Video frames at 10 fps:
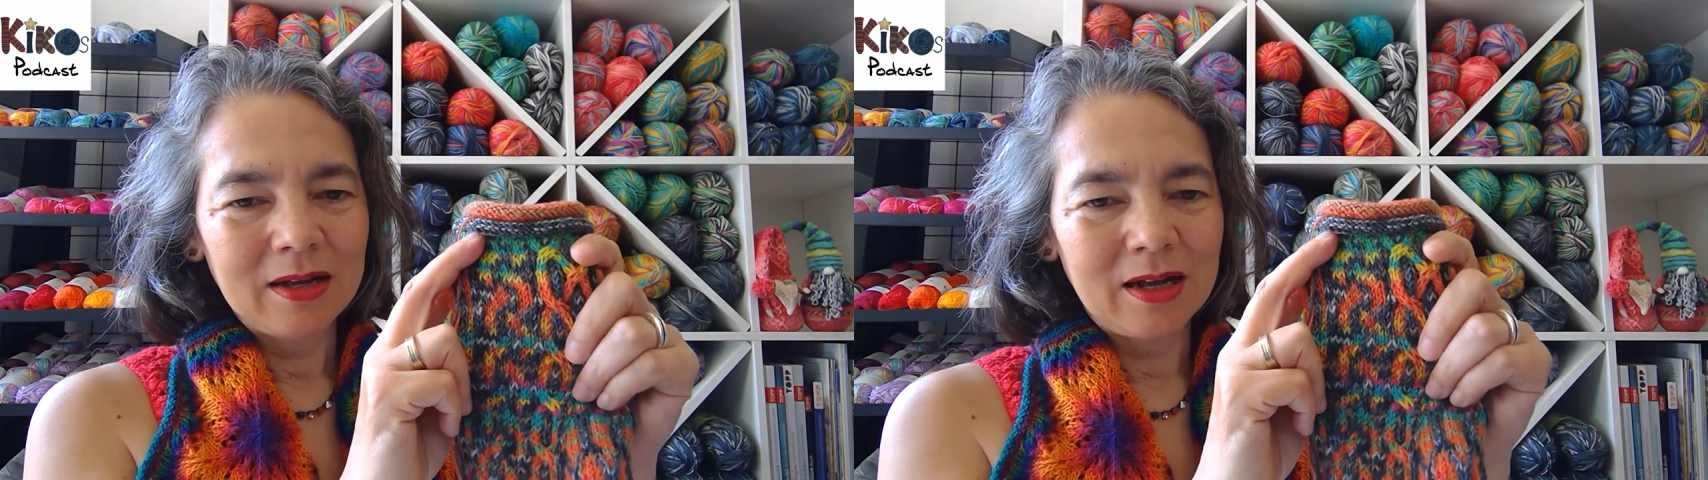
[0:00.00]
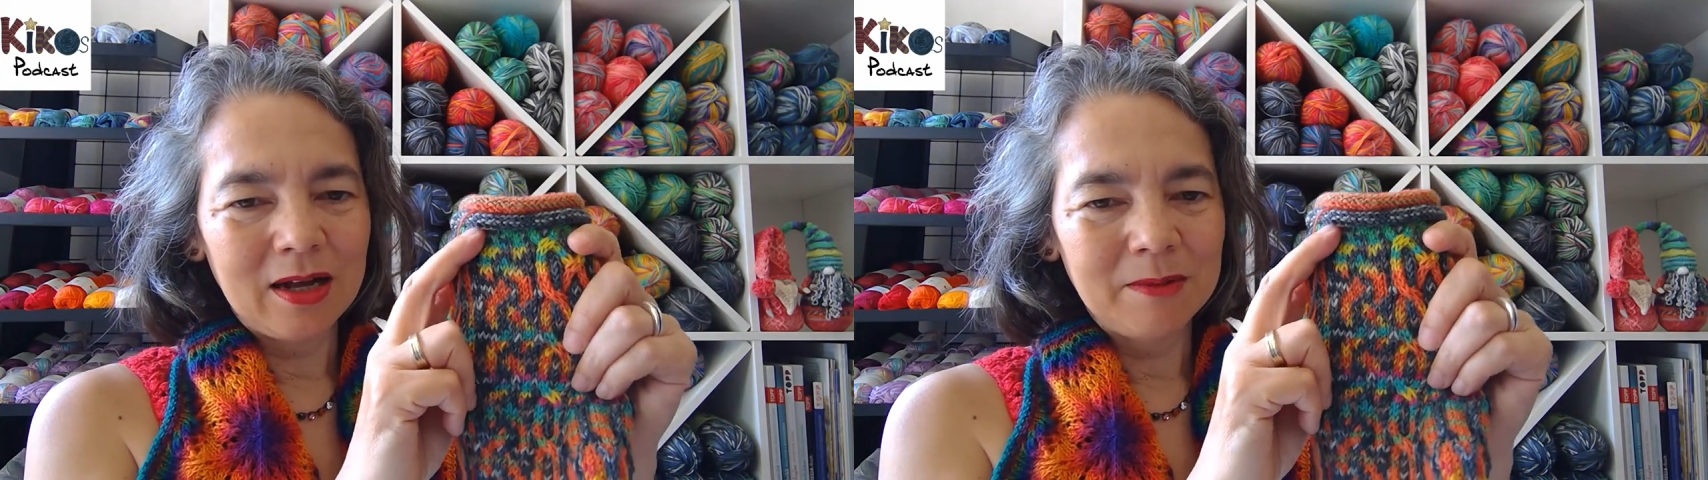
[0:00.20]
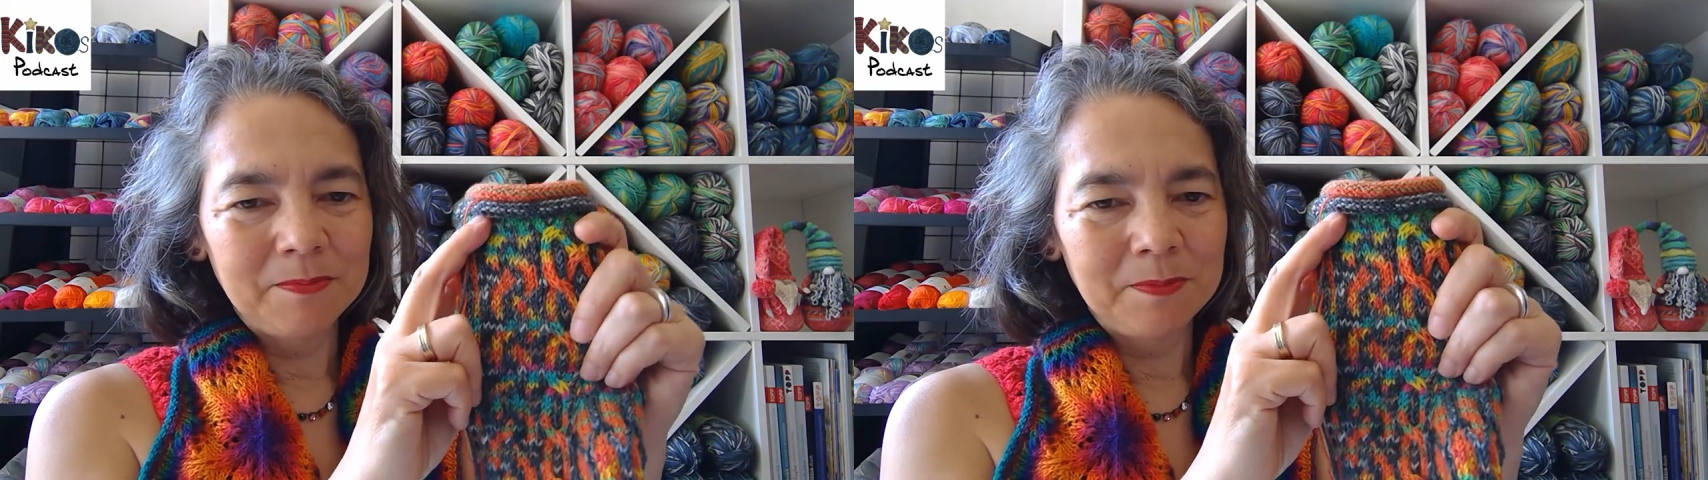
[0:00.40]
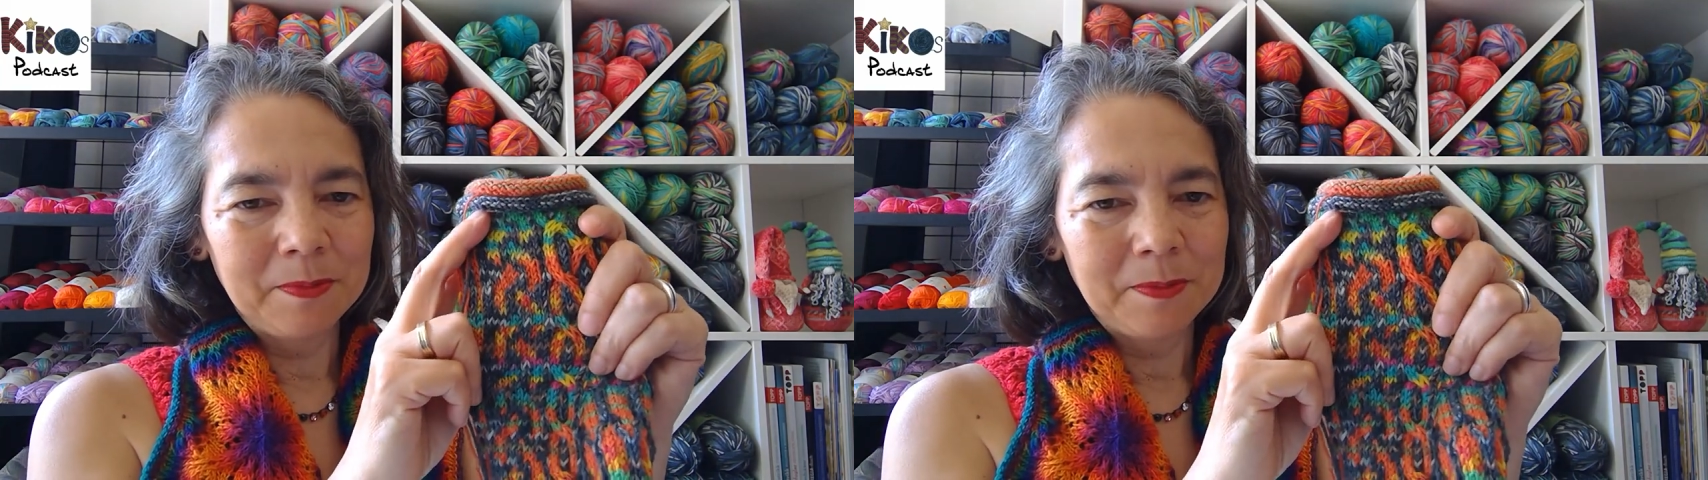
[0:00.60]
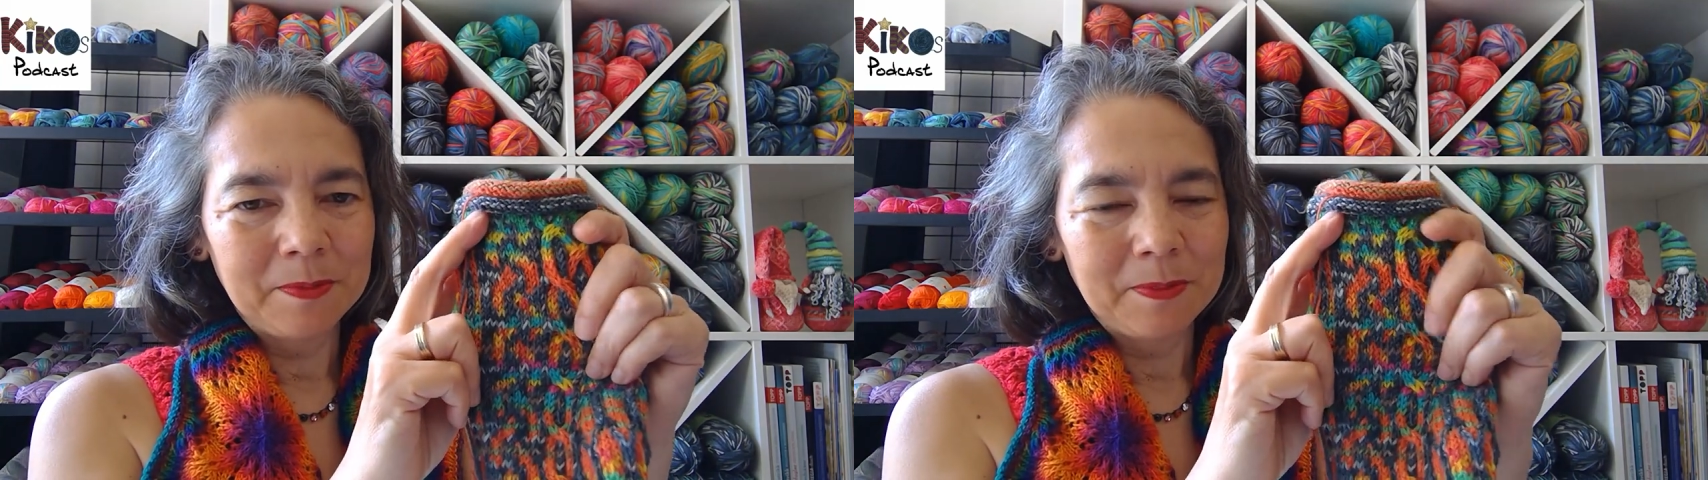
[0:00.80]

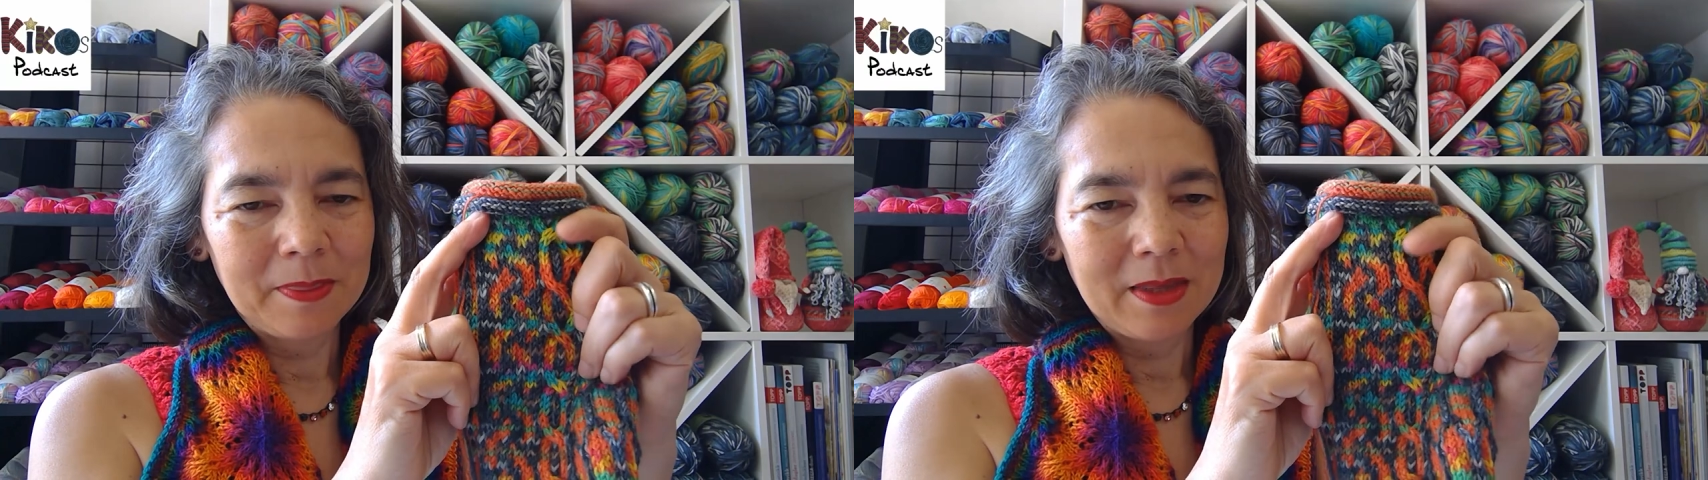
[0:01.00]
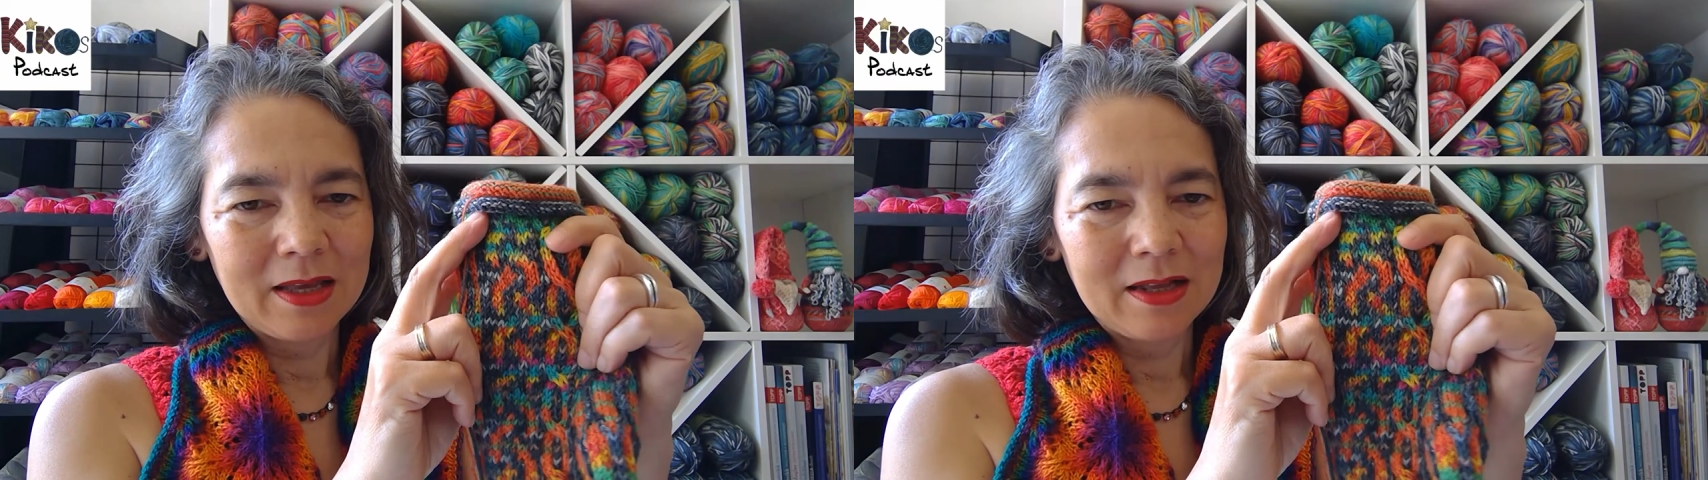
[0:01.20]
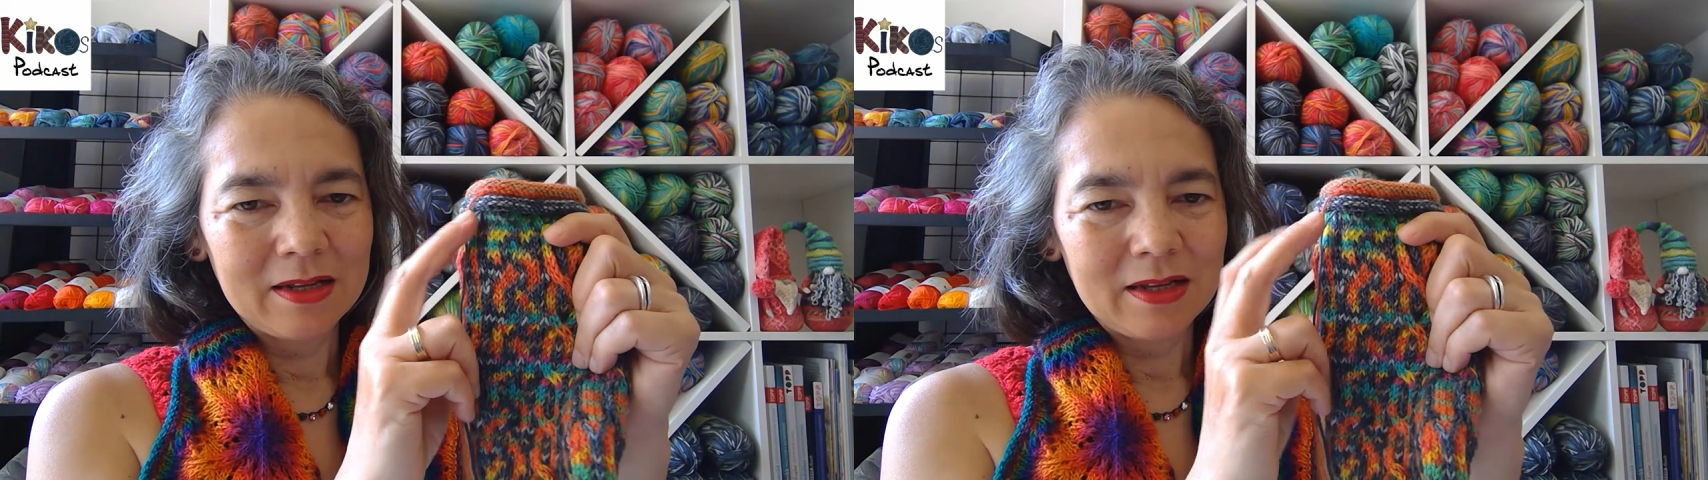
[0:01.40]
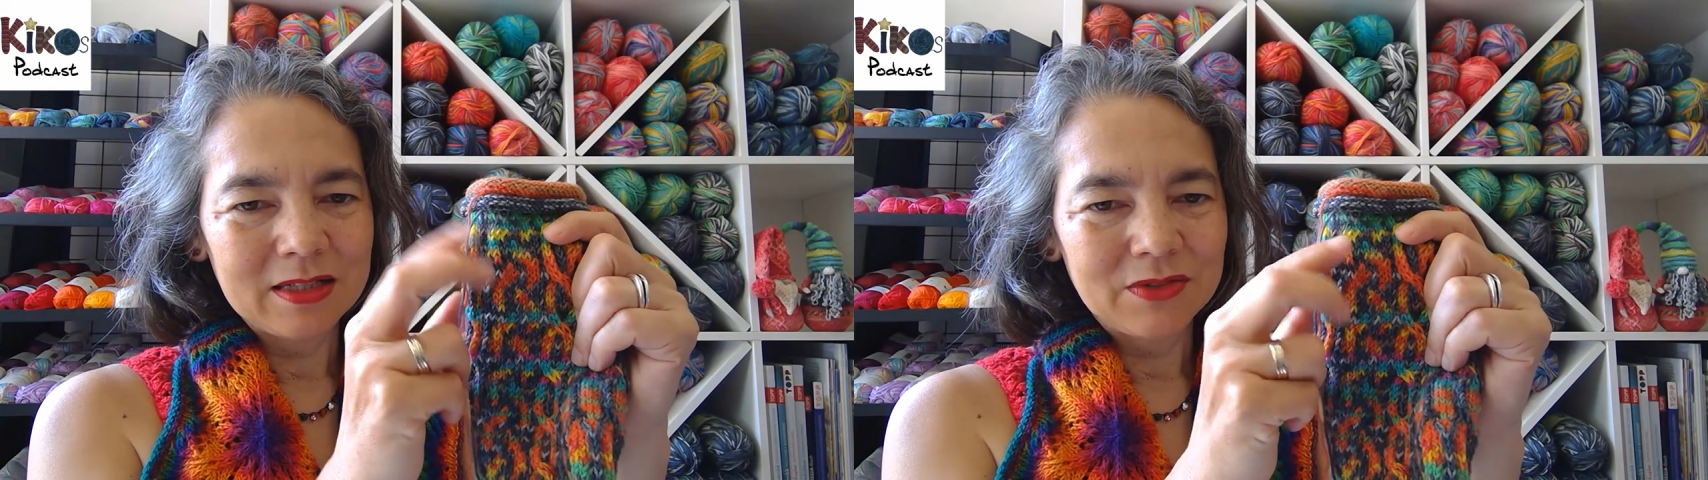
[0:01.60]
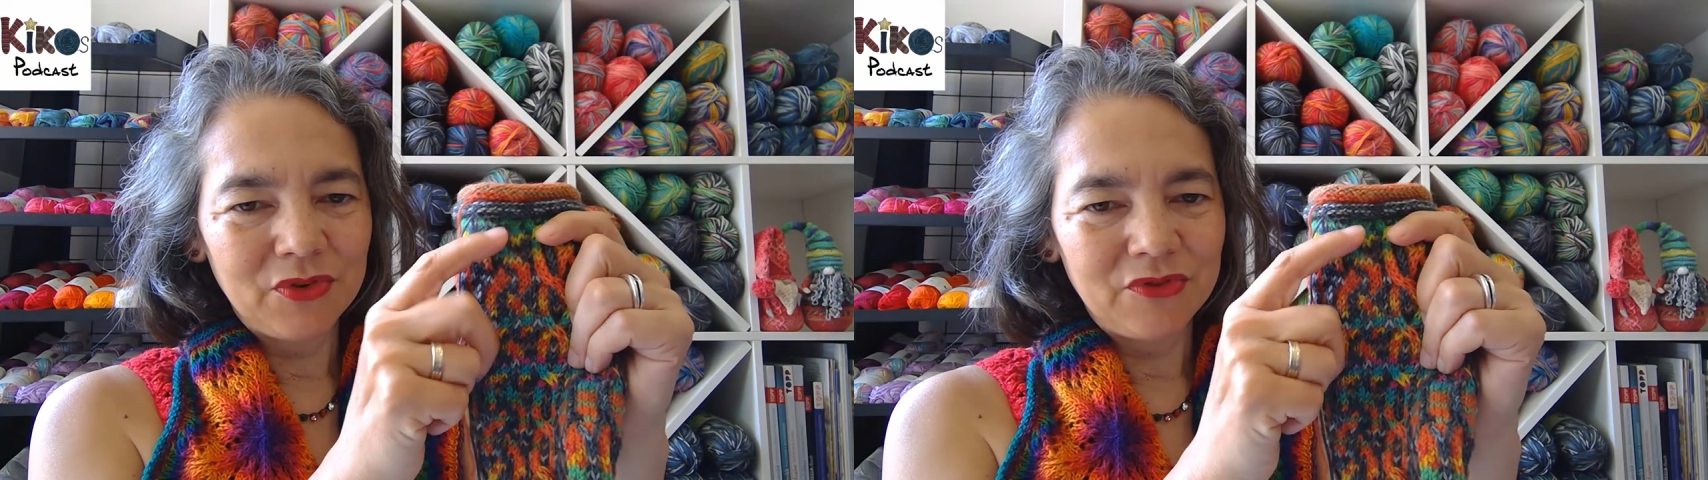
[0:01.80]
it's